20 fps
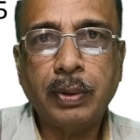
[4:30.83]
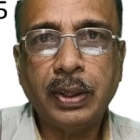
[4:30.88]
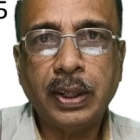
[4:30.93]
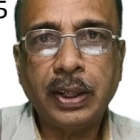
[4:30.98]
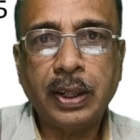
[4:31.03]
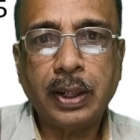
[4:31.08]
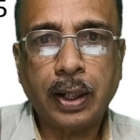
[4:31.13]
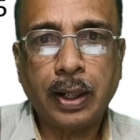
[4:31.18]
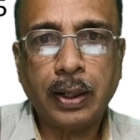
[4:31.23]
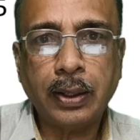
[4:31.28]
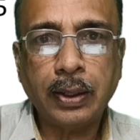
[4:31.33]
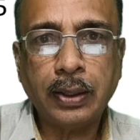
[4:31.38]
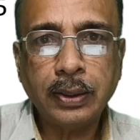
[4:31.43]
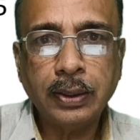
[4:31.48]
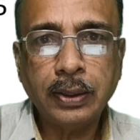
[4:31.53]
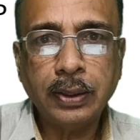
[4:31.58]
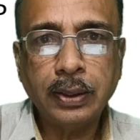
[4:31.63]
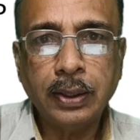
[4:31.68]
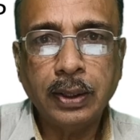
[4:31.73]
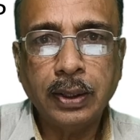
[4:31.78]
class?
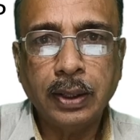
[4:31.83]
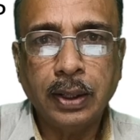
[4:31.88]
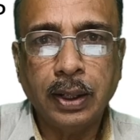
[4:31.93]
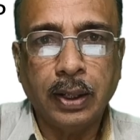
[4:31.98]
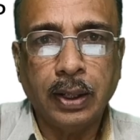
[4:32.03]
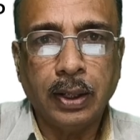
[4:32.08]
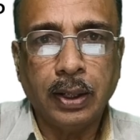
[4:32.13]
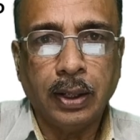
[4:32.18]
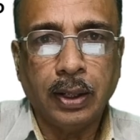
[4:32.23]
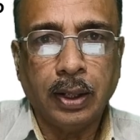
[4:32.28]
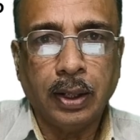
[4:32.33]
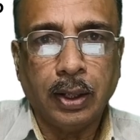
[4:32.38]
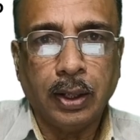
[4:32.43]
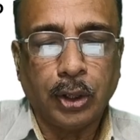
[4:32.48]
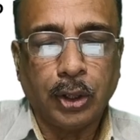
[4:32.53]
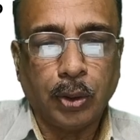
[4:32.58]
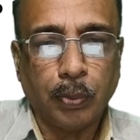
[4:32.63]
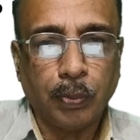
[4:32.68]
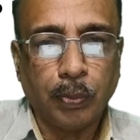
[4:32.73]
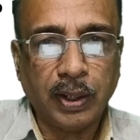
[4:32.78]

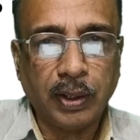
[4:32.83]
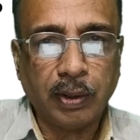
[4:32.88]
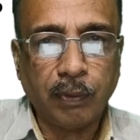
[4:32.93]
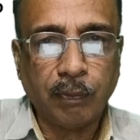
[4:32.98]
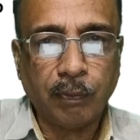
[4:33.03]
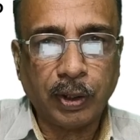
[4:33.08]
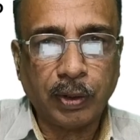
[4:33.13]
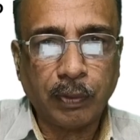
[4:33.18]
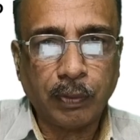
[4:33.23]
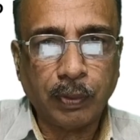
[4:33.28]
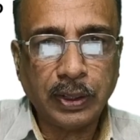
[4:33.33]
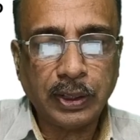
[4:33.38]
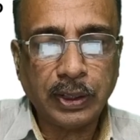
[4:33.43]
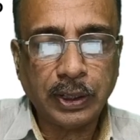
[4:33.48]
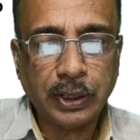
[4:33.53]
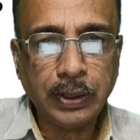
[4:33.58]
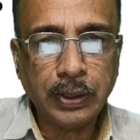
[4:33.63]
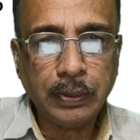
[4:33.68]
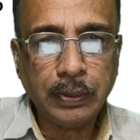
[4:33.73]
Cumulative frequency,